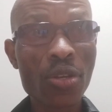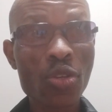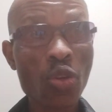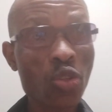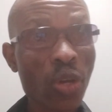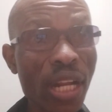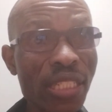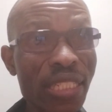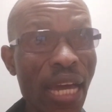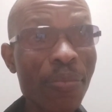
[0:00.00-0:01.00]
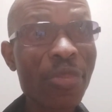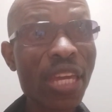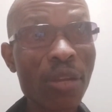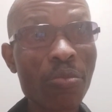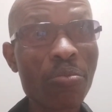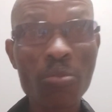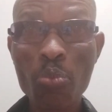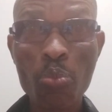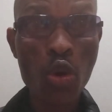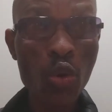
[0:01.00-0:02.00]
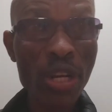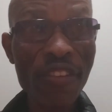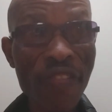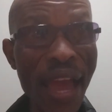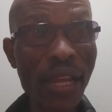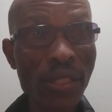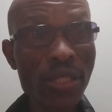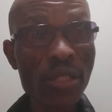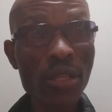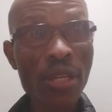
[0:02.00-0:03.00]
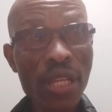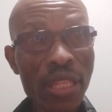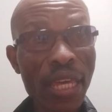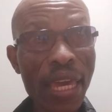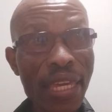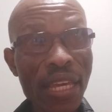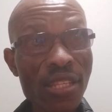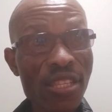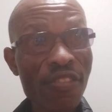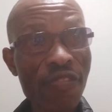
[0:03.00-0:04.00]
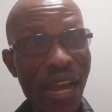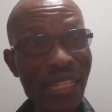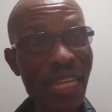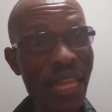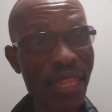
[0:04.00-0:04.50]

So Donald Trump can pull the files. The ANC files are